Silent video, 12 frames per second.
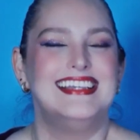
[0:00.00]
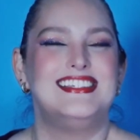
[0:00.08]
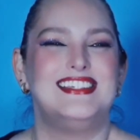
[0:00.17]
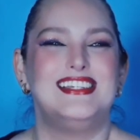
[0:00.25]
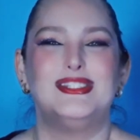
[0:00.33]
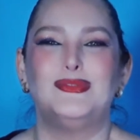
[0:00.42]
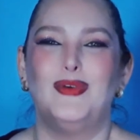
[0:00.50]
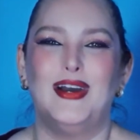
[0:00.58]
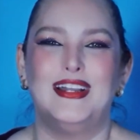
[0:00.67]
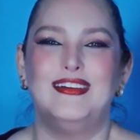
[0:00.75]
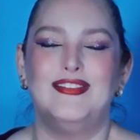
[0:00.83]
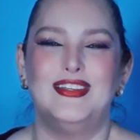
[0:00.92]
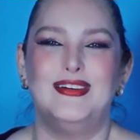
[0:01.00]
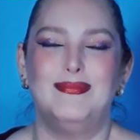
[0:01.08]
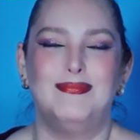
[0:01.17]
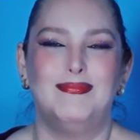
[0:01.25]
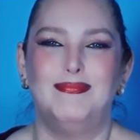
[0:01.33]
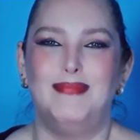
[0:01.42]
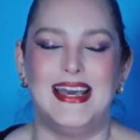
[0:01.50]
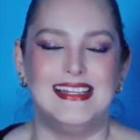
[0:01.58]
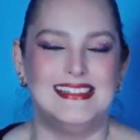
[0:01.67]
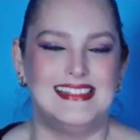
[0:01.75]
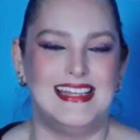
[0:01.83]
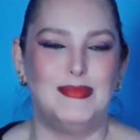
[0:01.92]
She's one of the
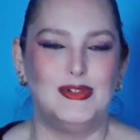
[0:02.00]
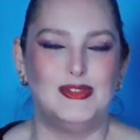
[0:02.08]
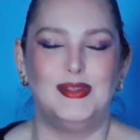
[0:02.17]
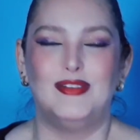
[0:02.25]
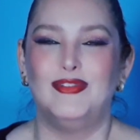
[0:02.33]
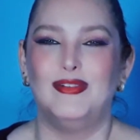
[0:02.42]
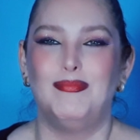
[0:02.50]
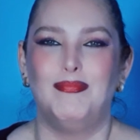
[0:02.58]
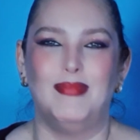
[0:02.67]
best and most beautiful